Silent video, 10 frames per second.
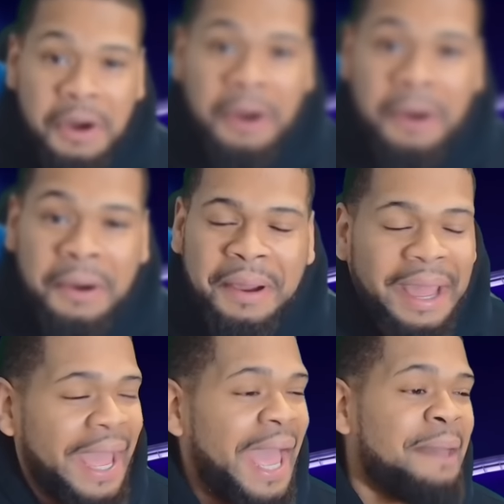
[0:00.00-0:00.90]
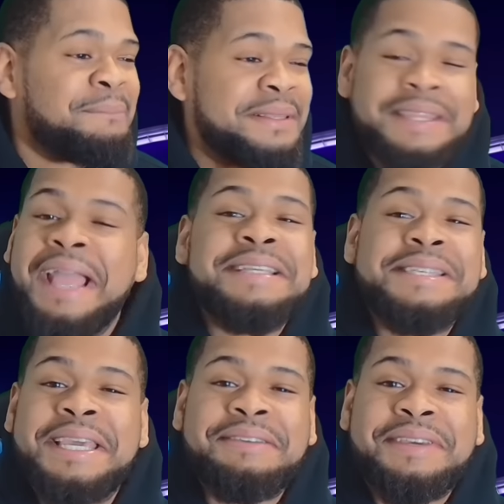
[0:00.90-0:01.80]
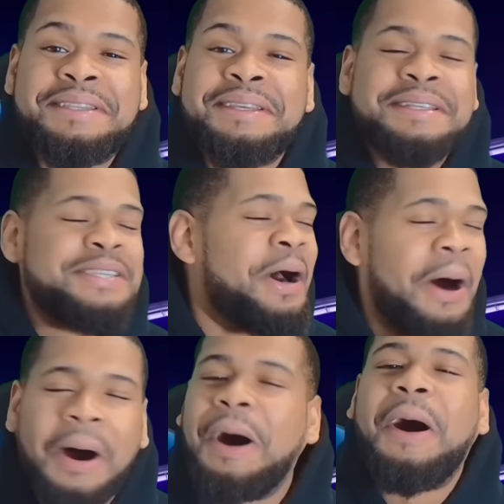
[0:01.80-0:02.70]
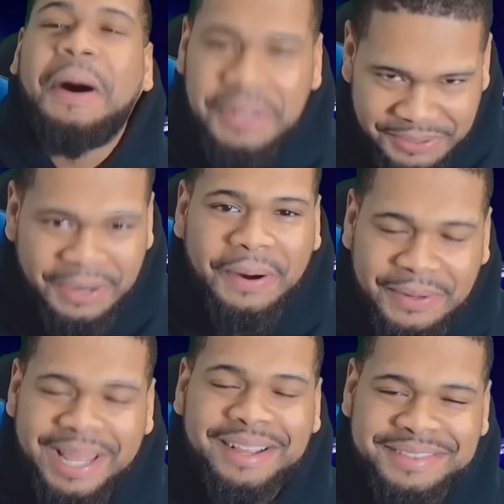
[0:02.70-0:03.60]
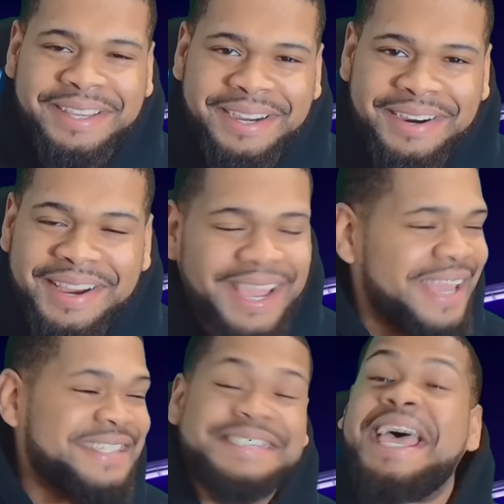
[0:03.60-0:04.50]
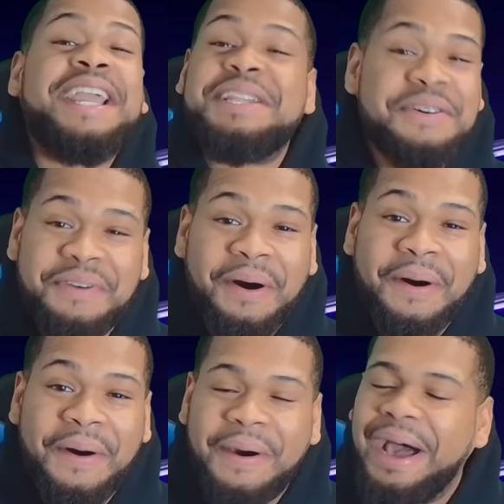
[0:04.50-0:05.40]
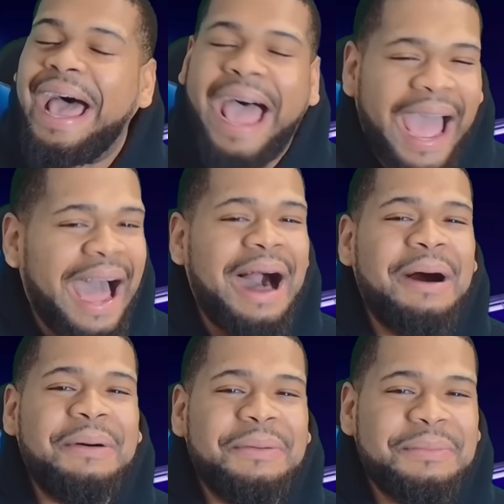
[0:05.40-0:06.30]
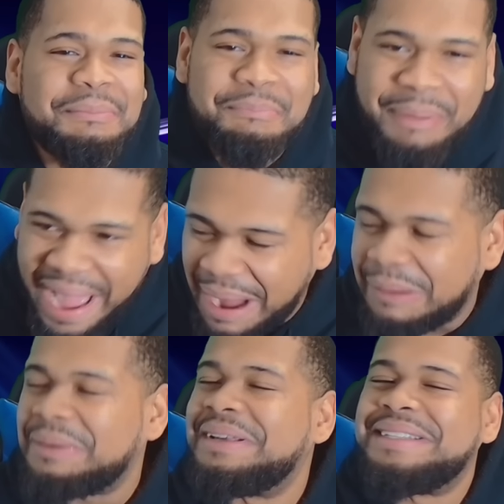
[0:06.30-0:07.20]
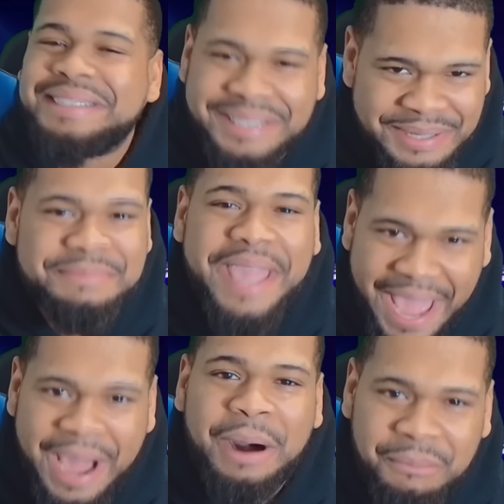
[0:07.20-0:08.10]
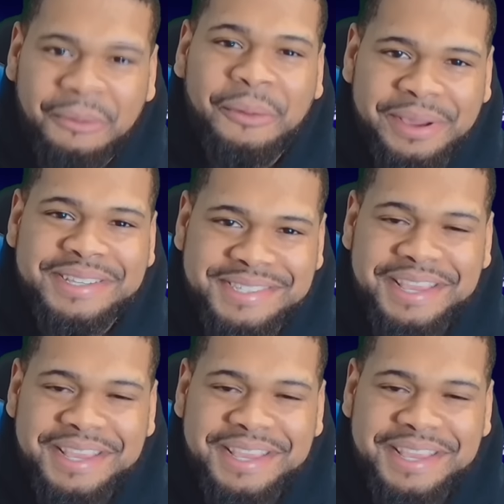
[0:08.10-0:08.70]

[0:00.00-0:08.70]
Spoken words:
all, happy Thanksgiving to all of y'all out there. And second of all, how about them Cowboys?